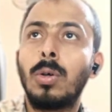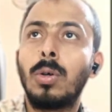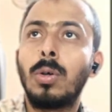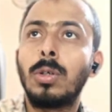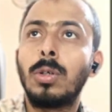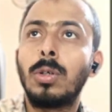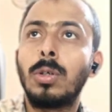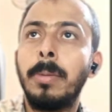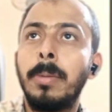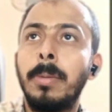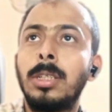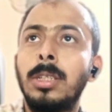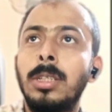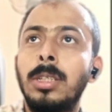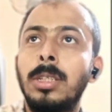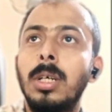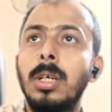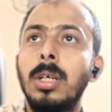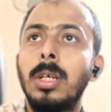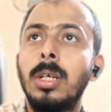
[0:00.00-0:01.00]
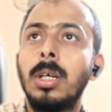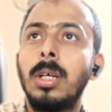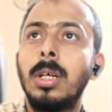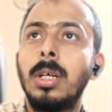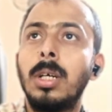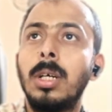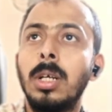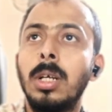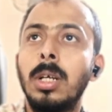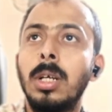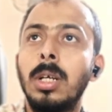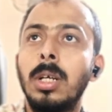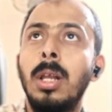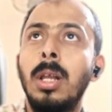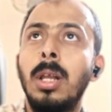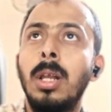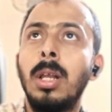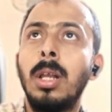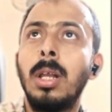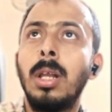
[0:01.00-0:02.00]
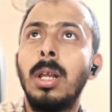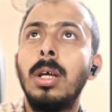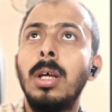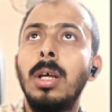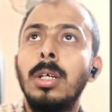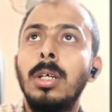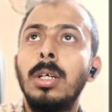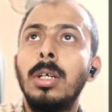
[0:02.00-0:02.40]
it's auto subnets, regional.